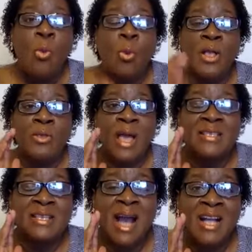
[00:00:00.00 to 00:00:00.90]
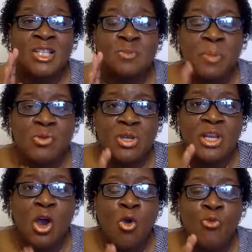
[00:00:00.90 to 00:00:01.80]
What has God spoken
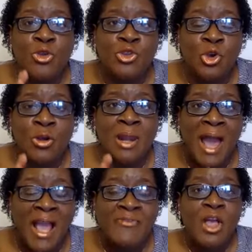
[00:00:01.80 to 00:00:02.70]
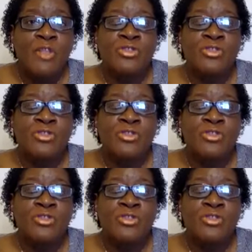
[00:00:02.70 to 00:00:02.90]
over your life?